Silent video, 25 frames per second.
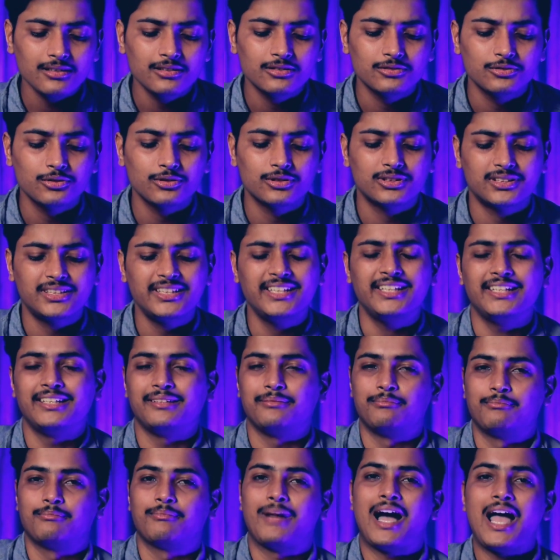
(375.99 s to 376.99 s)
So
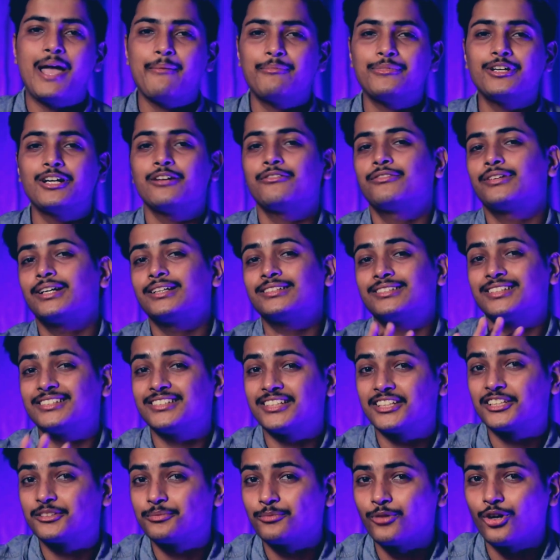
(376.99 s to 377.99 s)
see, my preference
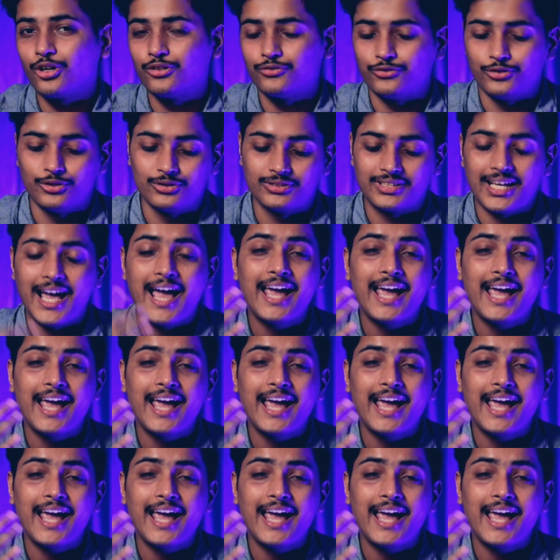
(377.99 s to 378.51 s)
is small phones.